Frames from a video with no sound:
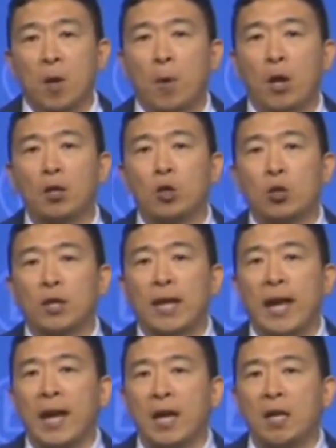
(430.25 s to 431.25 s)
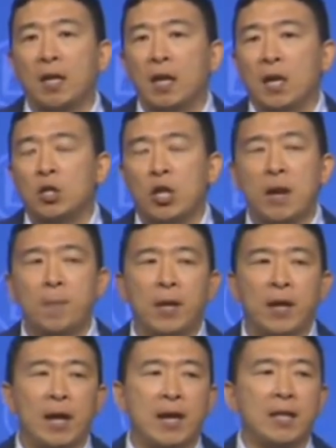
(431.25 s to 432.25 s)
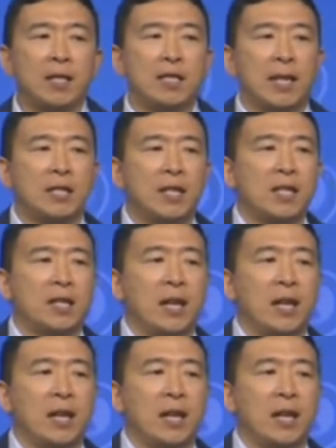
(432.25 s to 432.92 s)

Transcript: Martin Luther King championed it in the 60s,